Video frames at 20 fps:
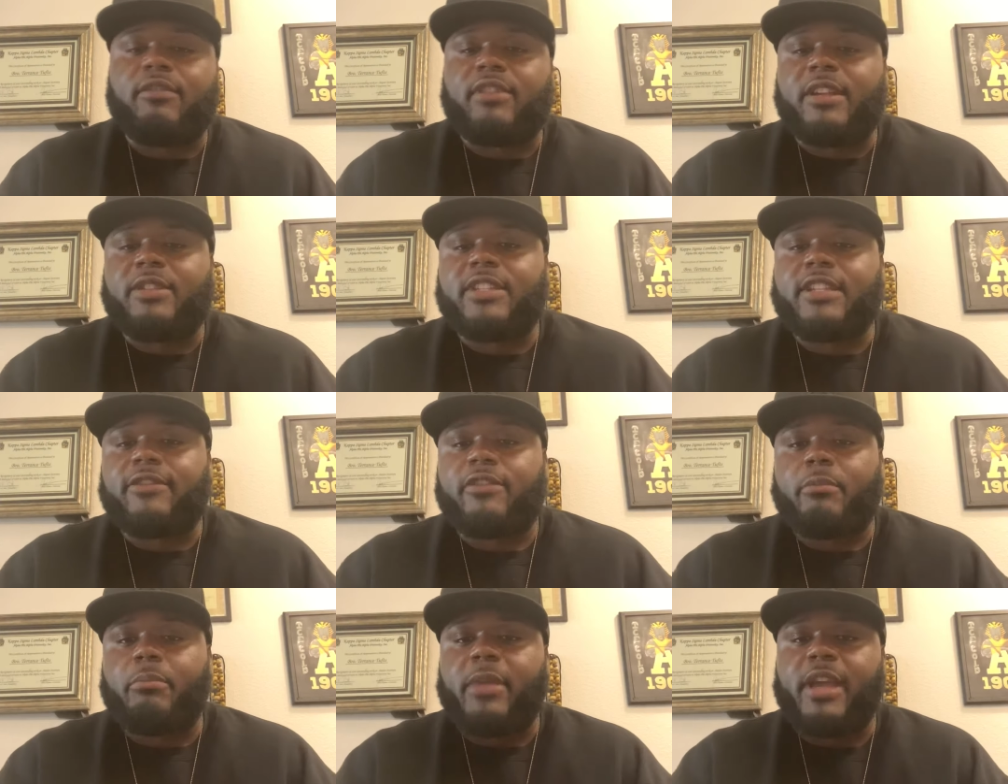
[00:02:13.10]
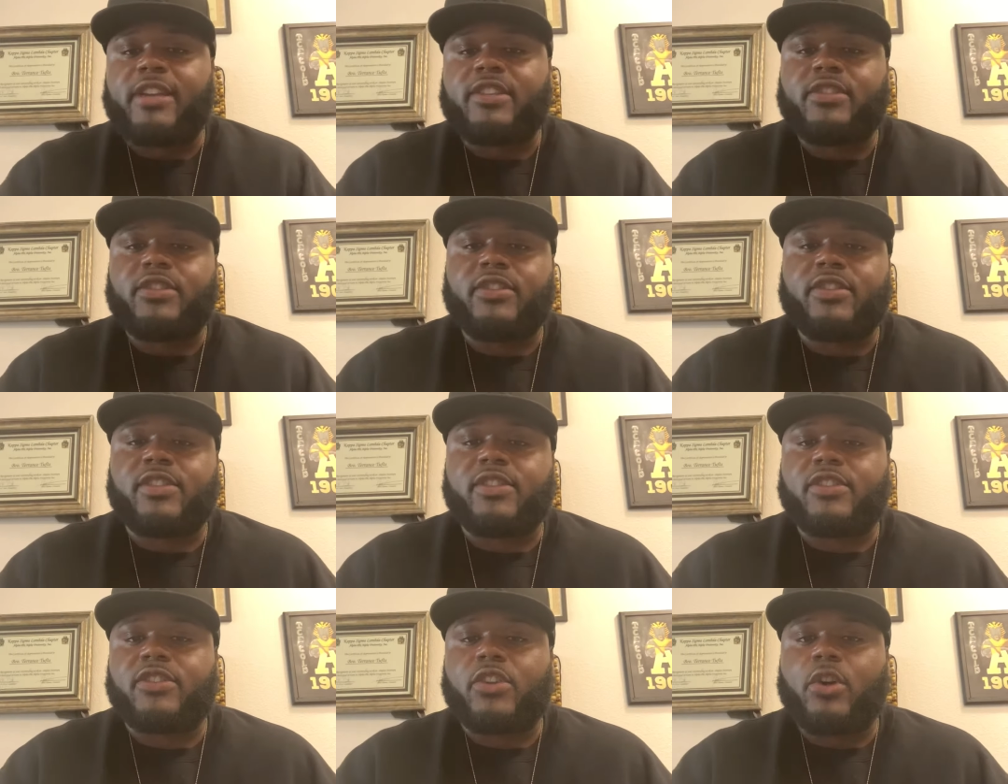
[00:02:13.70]
different mixtures
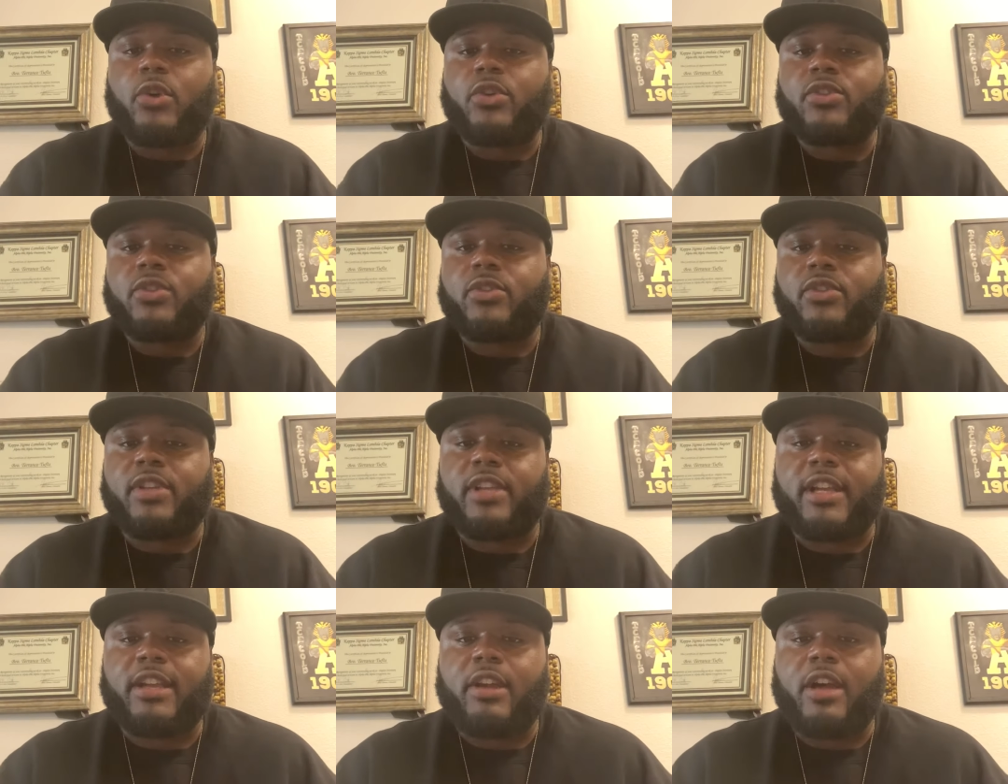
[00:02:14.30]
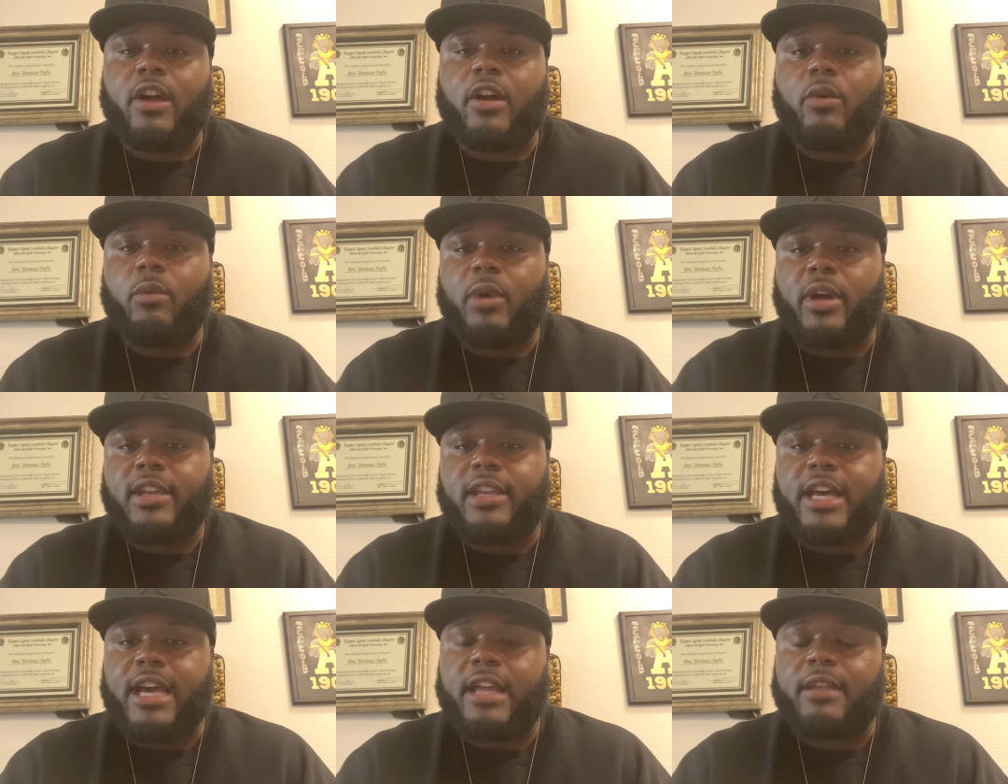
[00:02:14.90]
and socials and
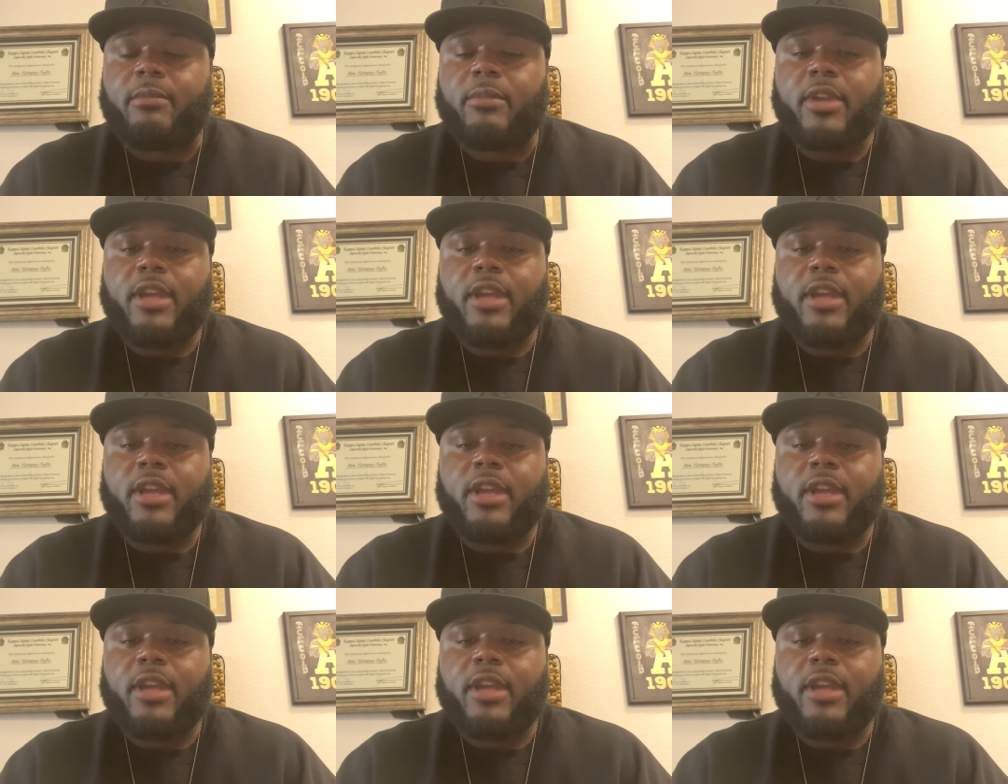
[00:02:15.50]
whatnot.